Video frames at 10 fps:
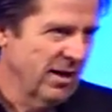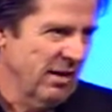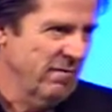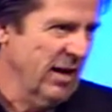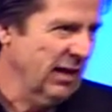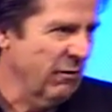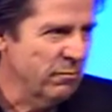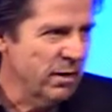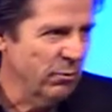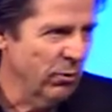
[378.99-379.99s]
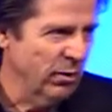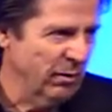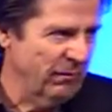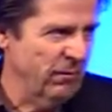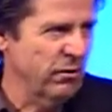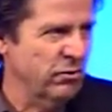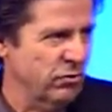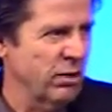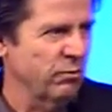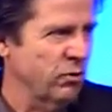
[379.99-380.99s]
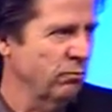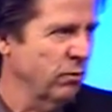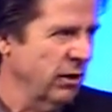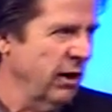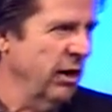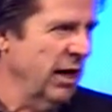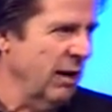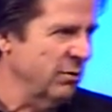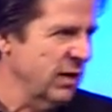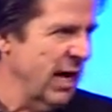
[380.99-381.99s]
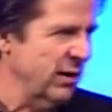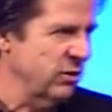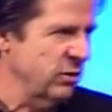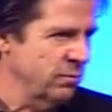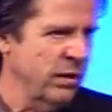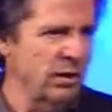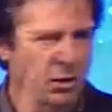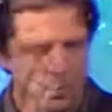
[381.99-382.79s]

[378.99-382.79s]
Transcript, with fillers: In fact, I remember one of my first trips to Bulgaria, I was asked to speak to